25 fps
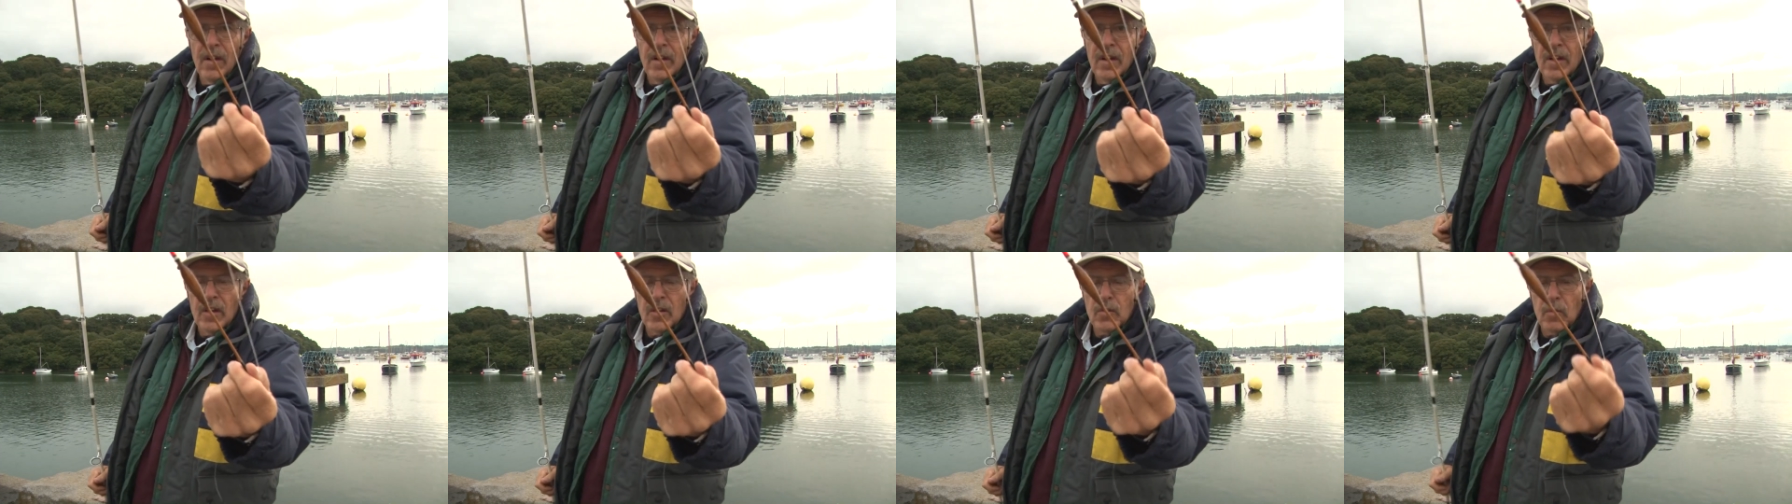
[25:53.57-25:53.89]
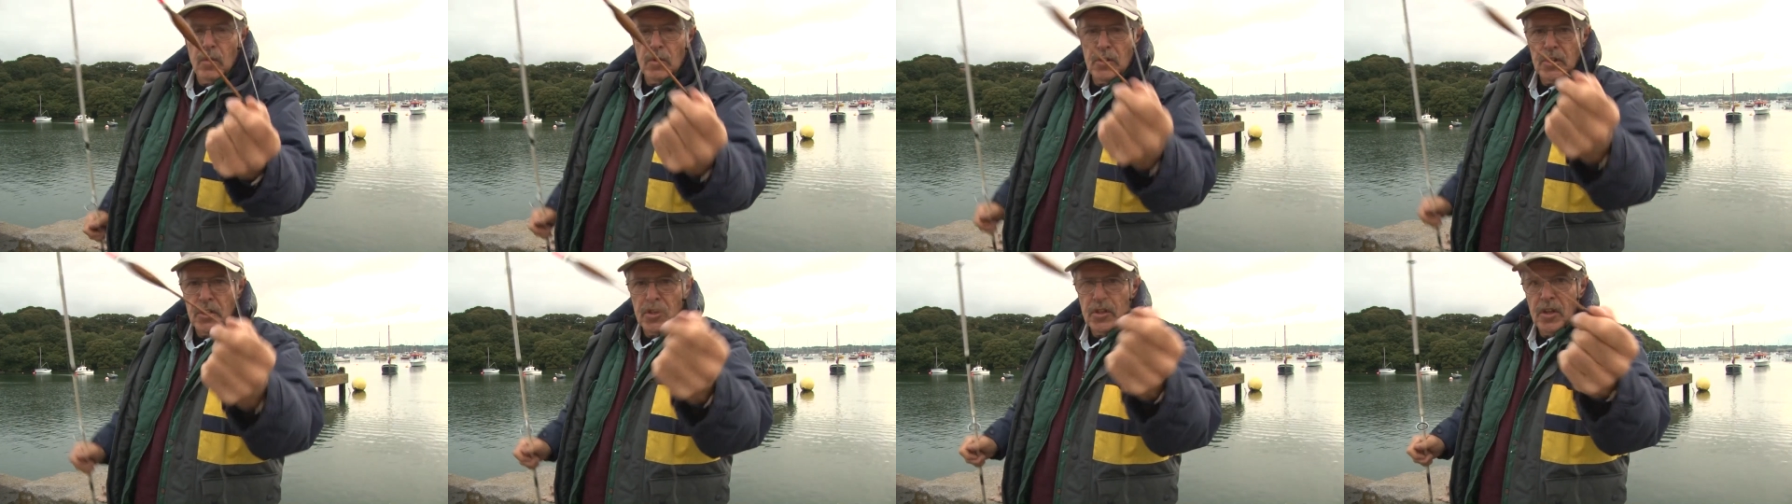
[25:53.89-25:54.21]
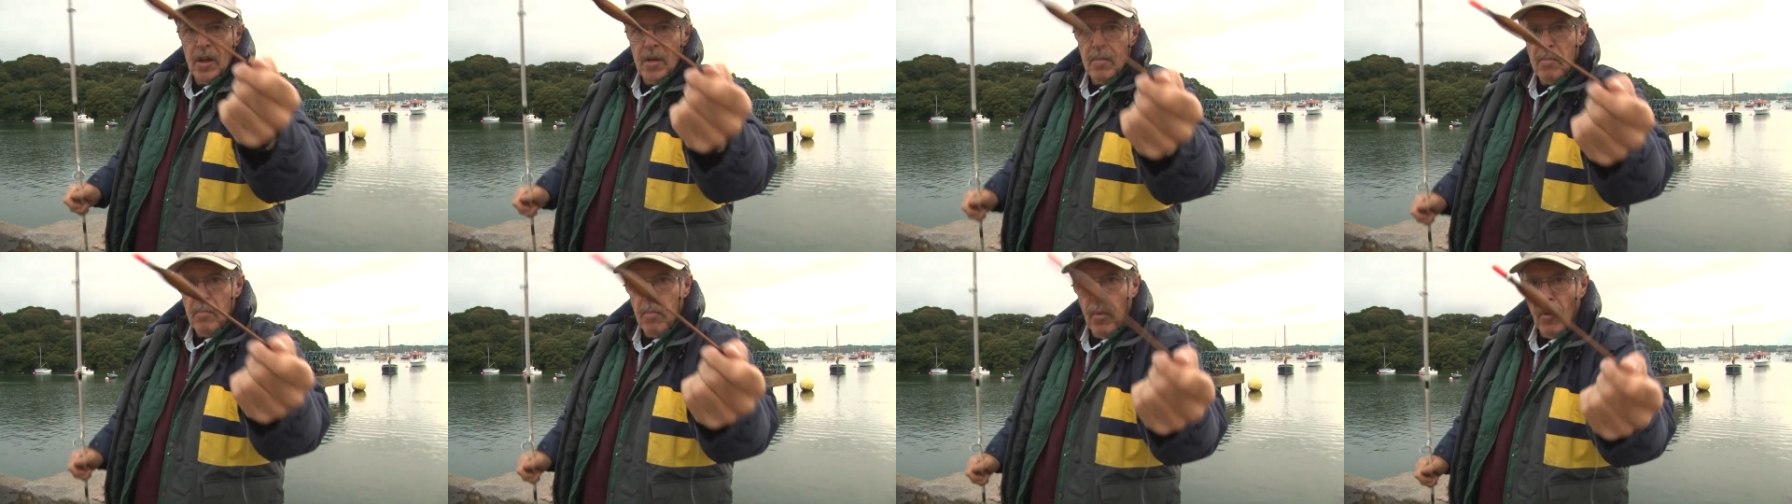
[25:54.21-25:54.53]
This one's just
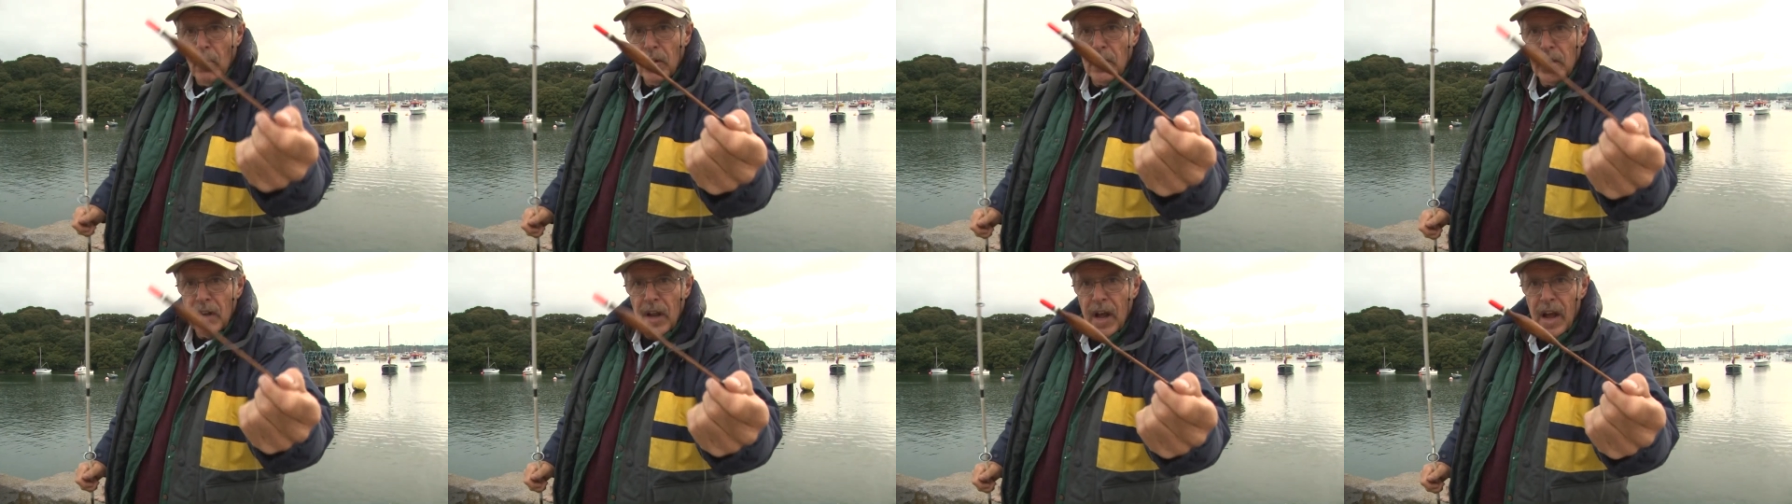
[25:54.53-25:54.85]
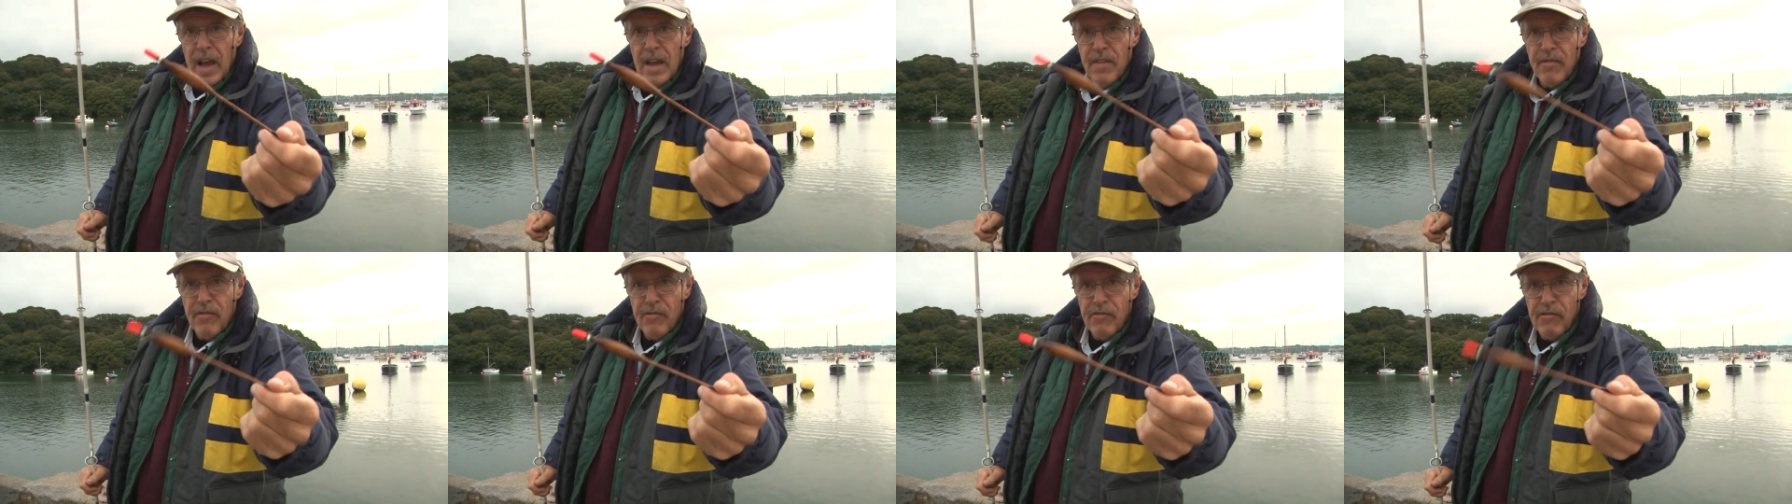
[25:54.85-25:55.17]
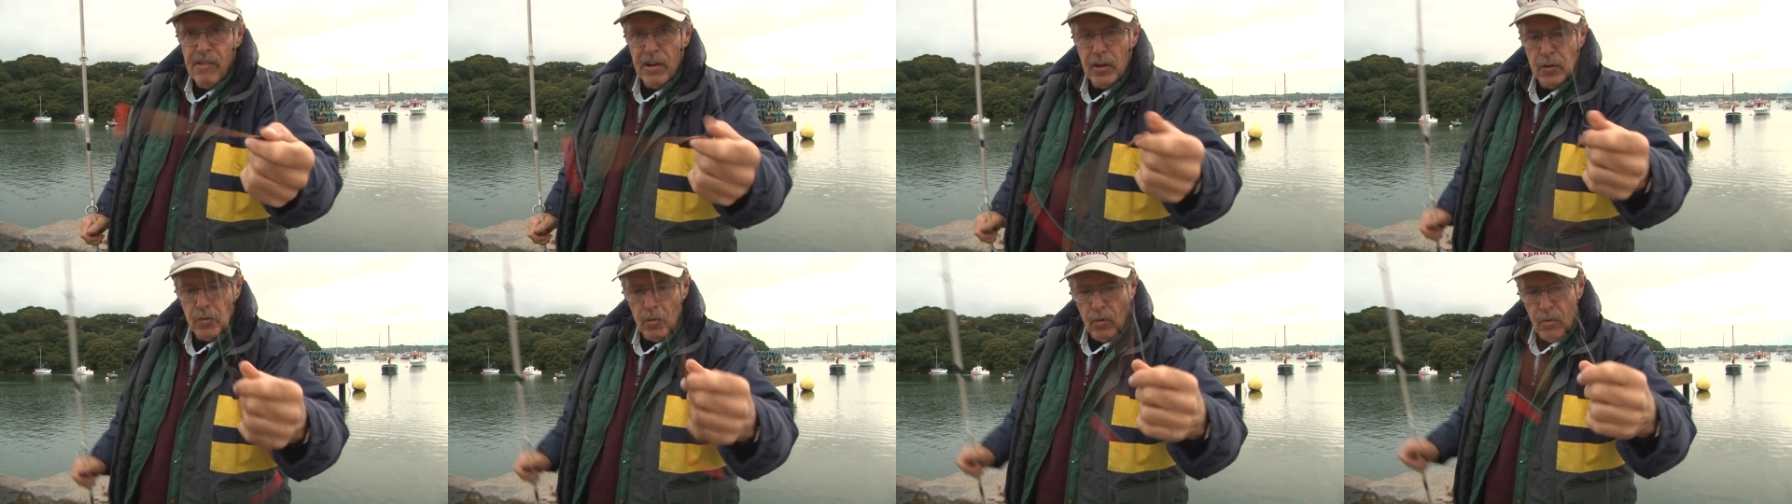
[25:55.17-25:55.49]
a bodied Avon
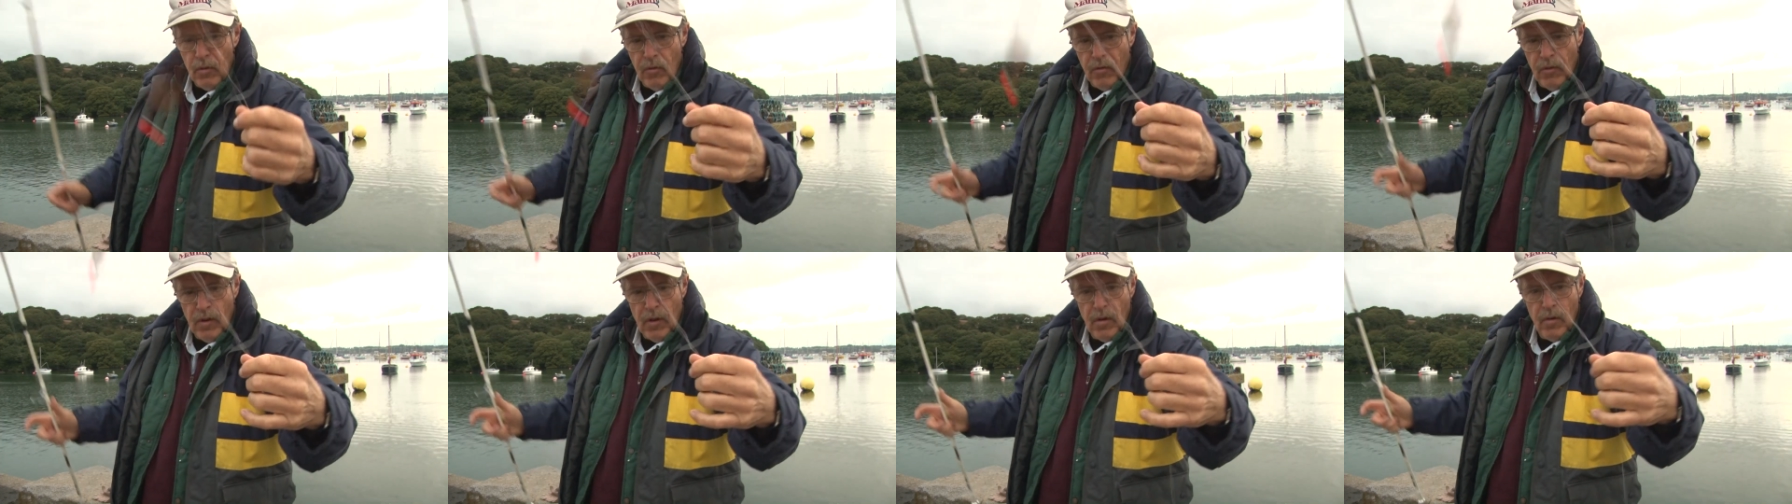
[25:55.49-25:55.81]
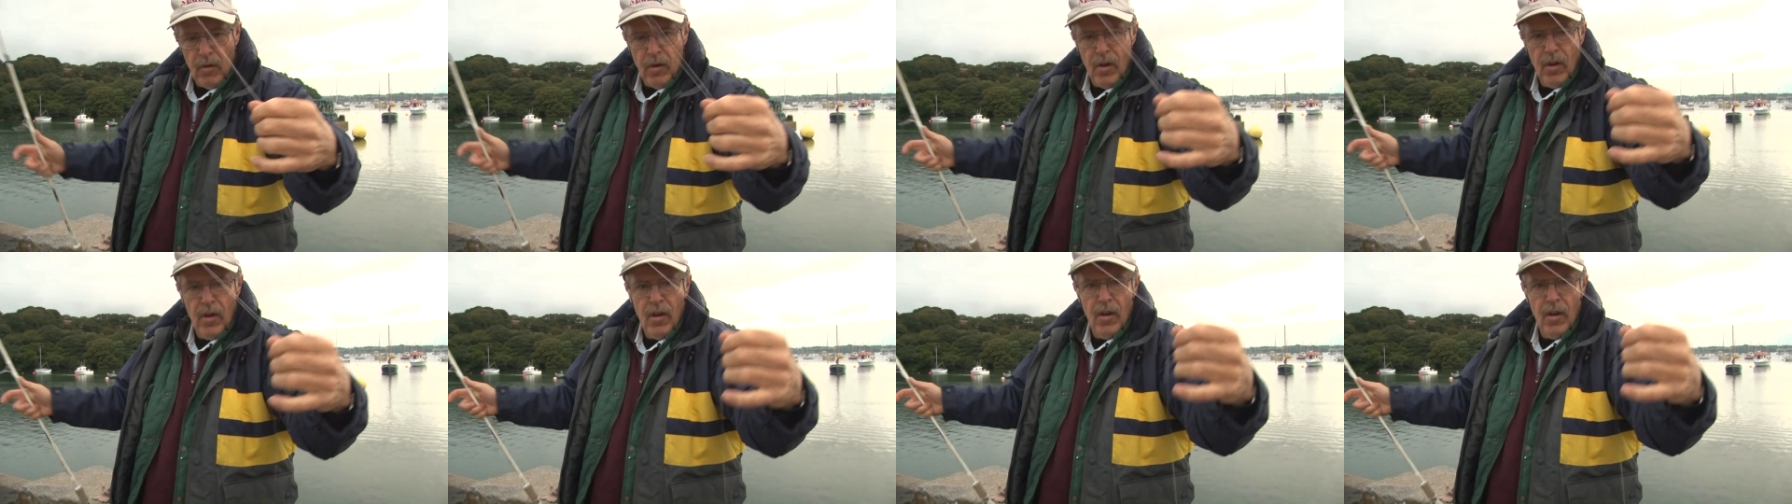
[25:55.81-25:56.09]
freshwater float,